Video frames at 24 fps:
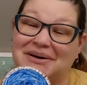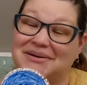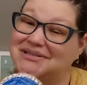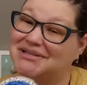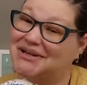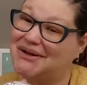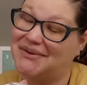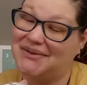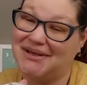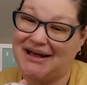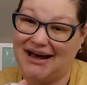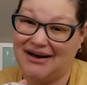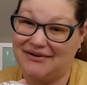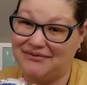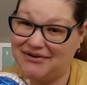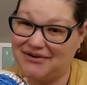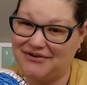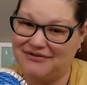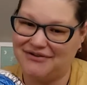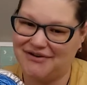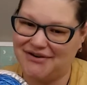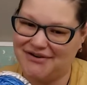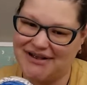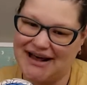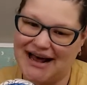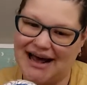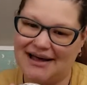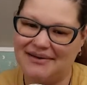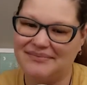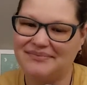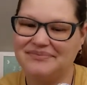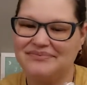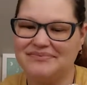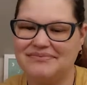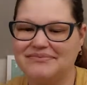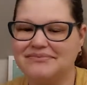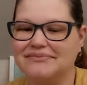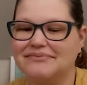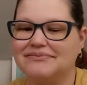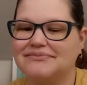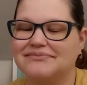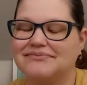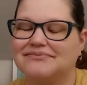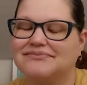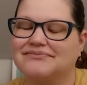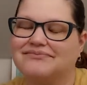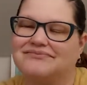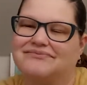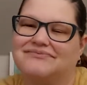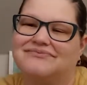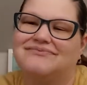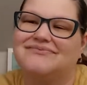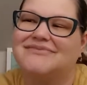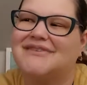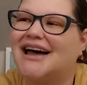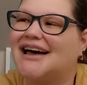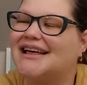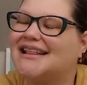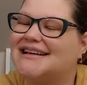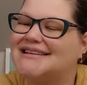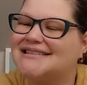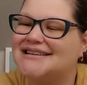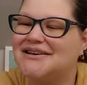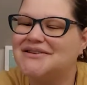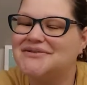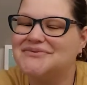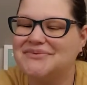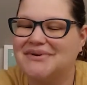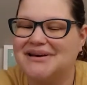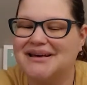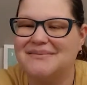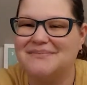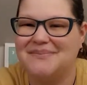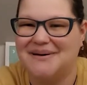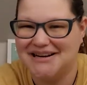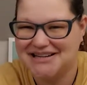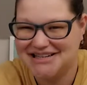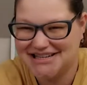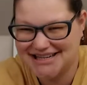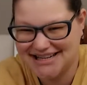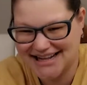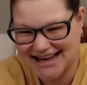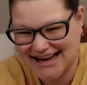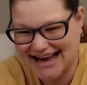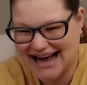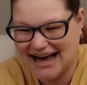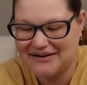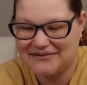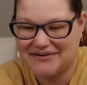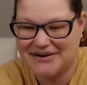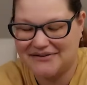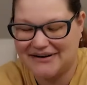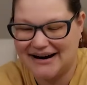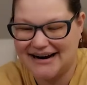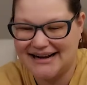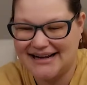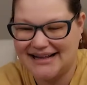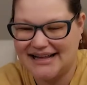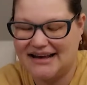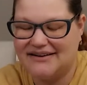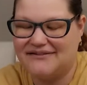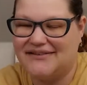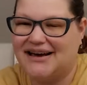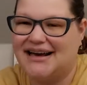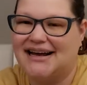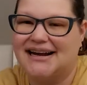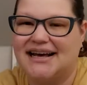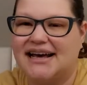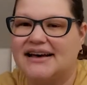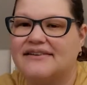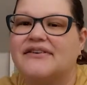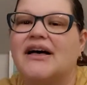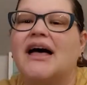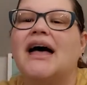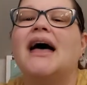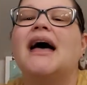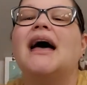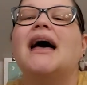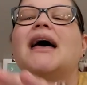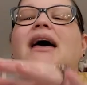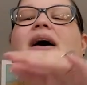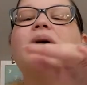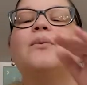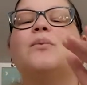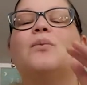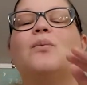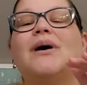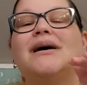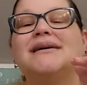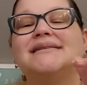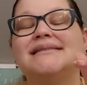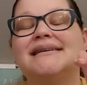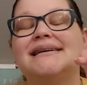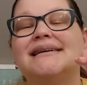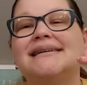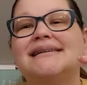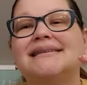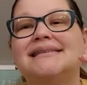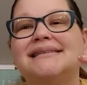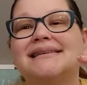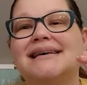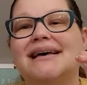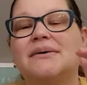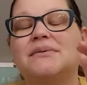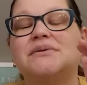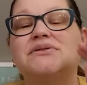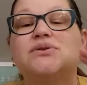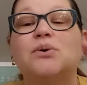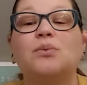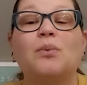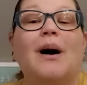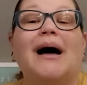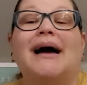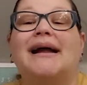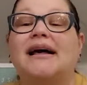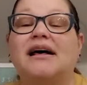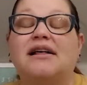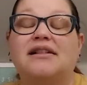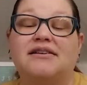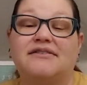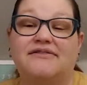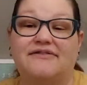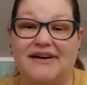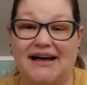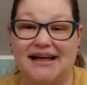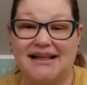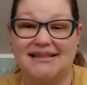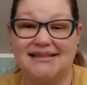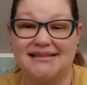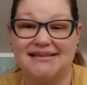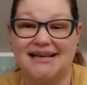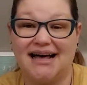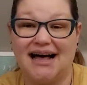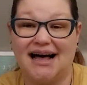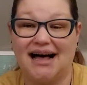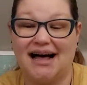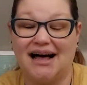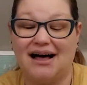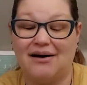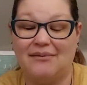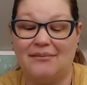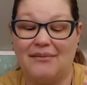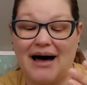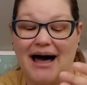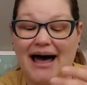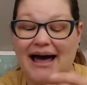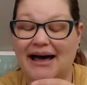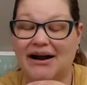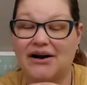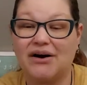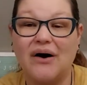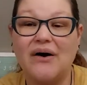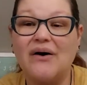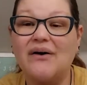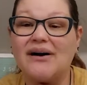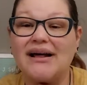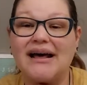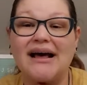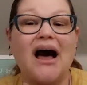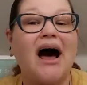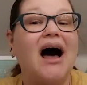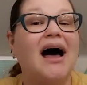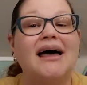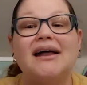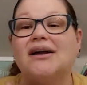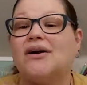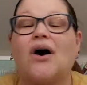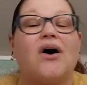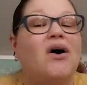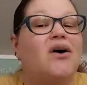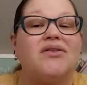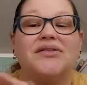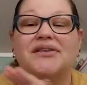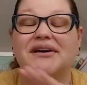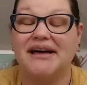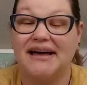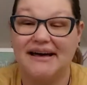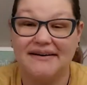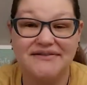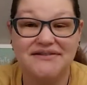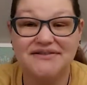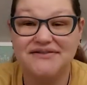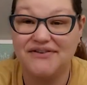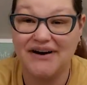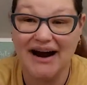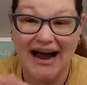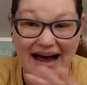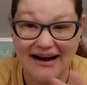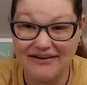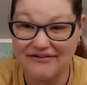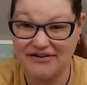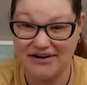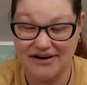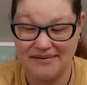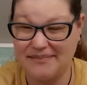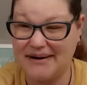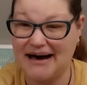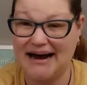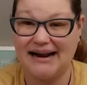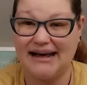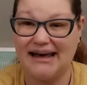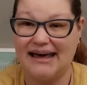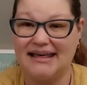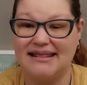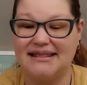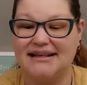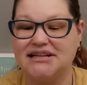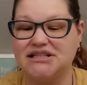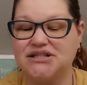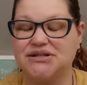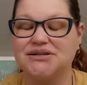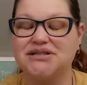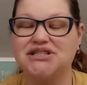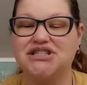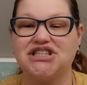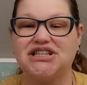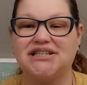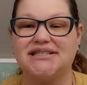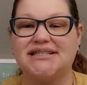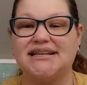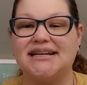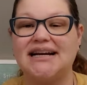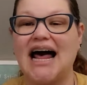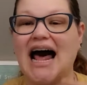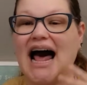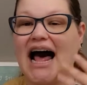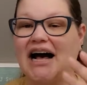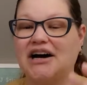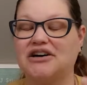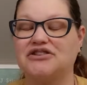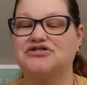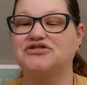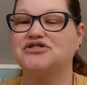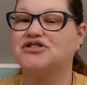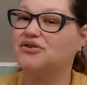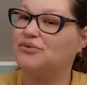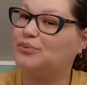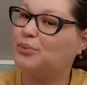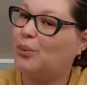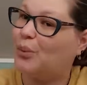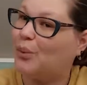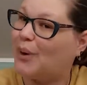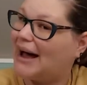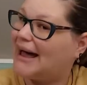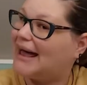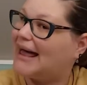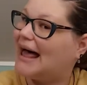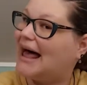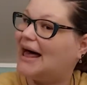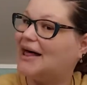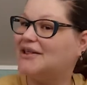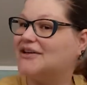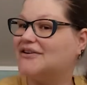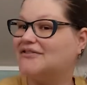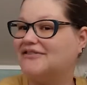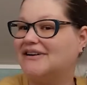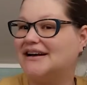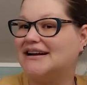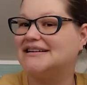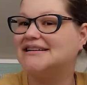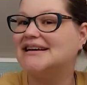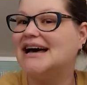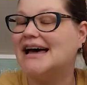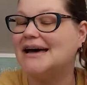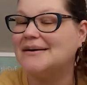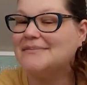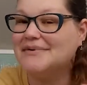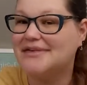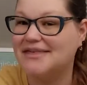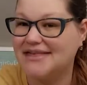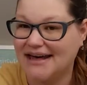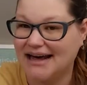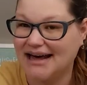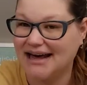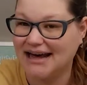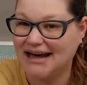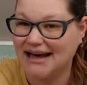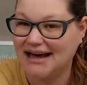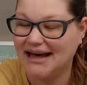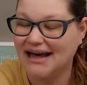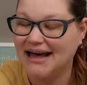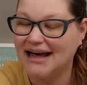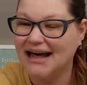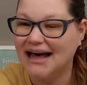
thankful for that. God, that sounds really bitchy. Like, I regretted giving it a gift. It was a white elephant. I had already gotten all the gifts for everybody. This was just an extra white elephant type thing